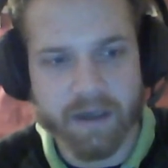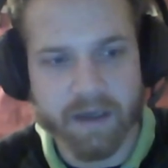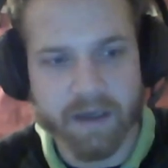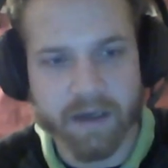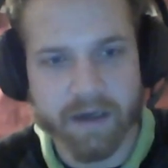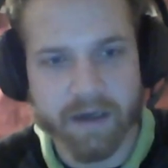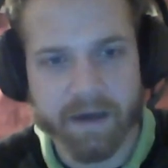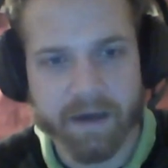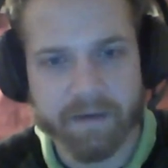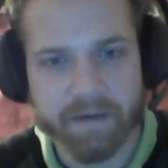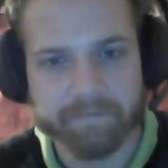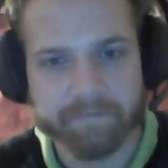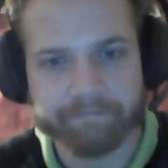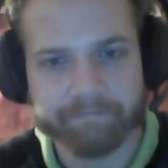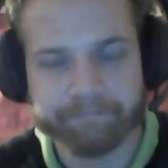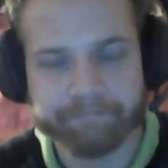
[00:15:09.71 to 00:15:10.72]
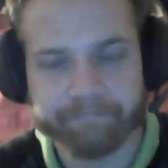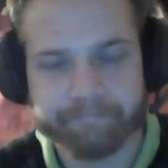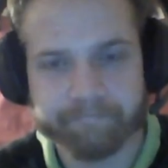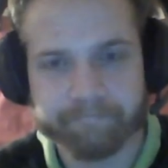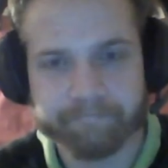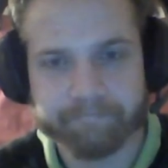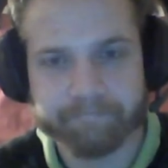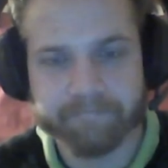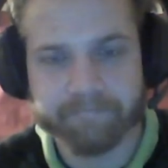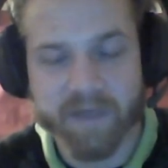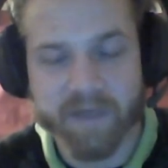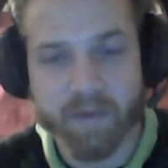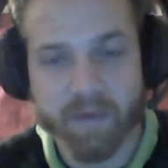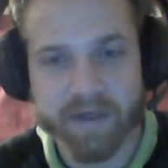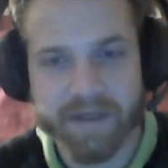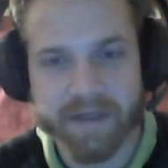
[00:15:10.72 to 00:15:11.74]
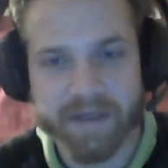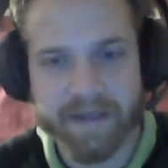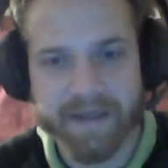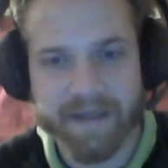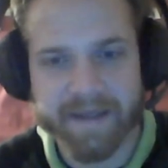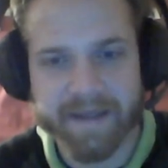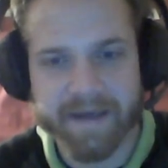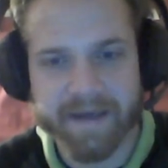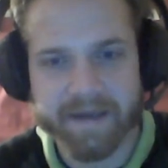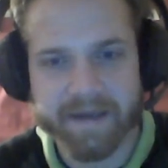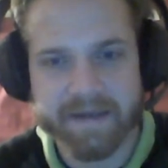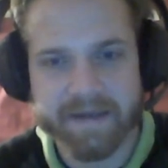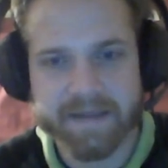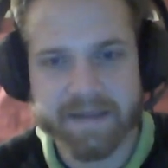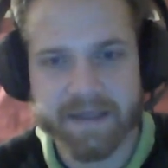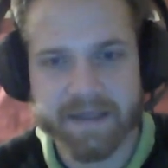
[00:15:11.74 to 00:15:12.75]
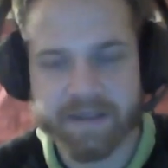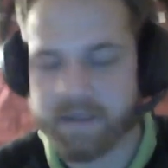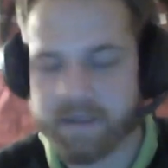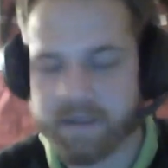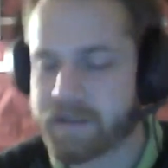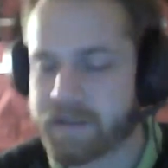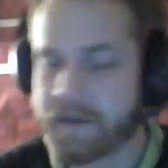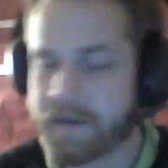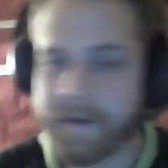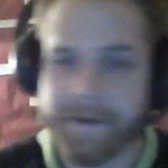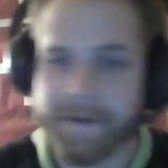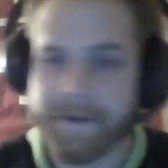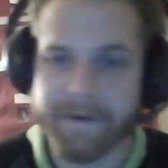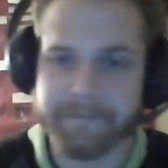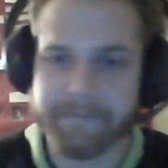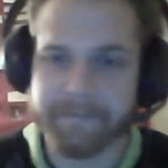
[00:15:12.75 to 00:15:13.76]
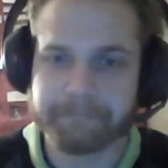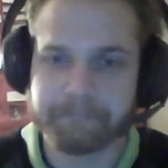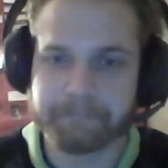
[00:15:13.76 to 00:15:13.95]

Um, I'll put it at the end of this section. Um,